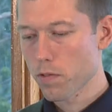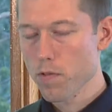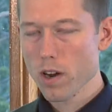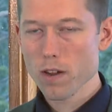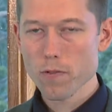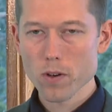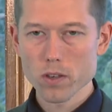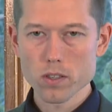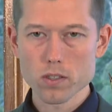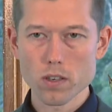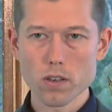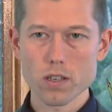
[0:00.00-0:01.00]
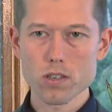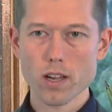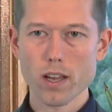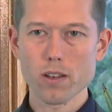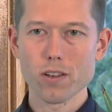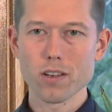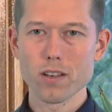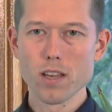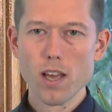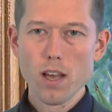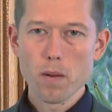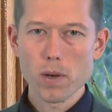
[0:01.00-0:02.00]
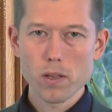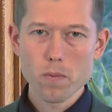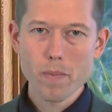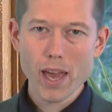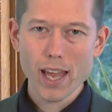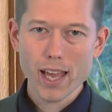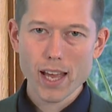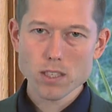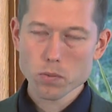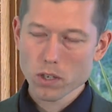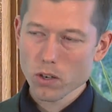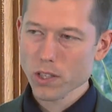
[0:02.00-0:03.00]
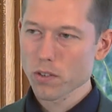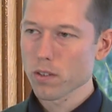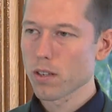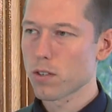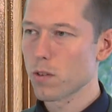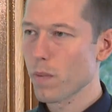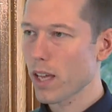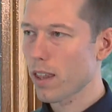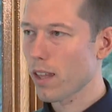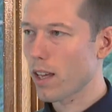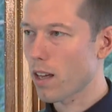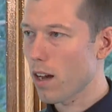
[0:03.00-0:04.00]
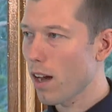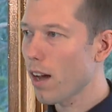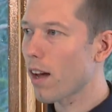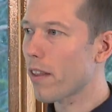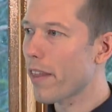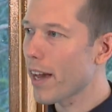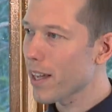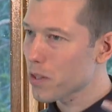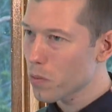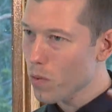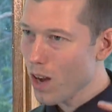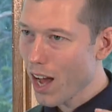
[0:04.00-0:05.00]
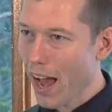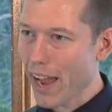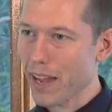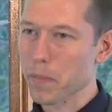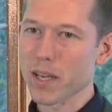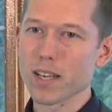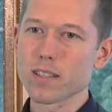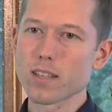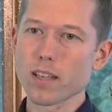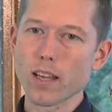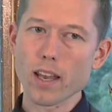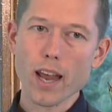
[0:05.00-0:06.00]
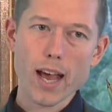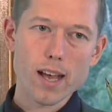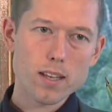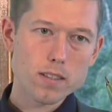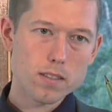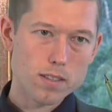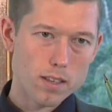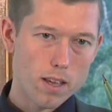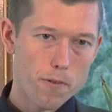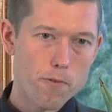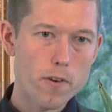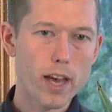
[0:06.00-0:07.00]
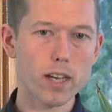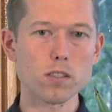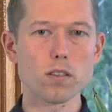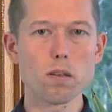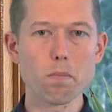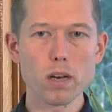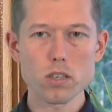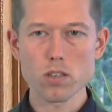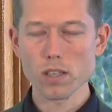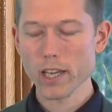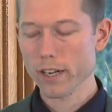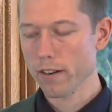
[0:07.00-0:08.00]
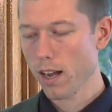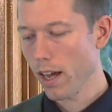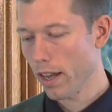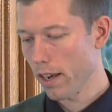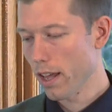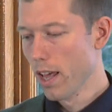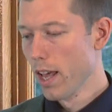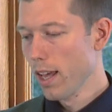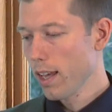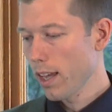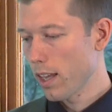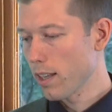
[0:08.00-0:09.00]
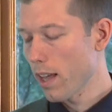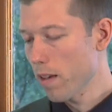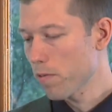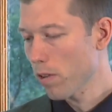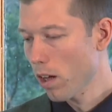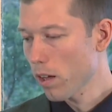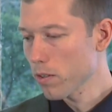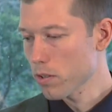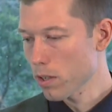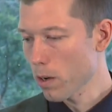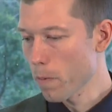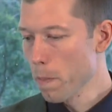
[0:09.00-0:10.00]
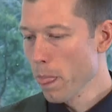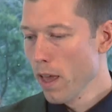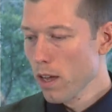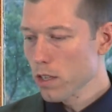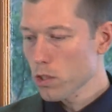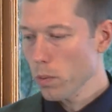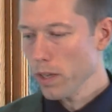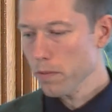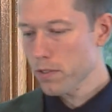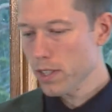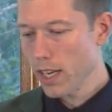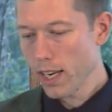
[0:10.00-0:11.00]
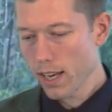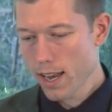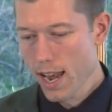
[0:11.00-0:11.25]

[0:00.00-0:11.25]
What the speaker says: very focused in early childhood. But you may, as we're going through this, you may think, oh, that's why, because it has effects much later on in life also. So we have seen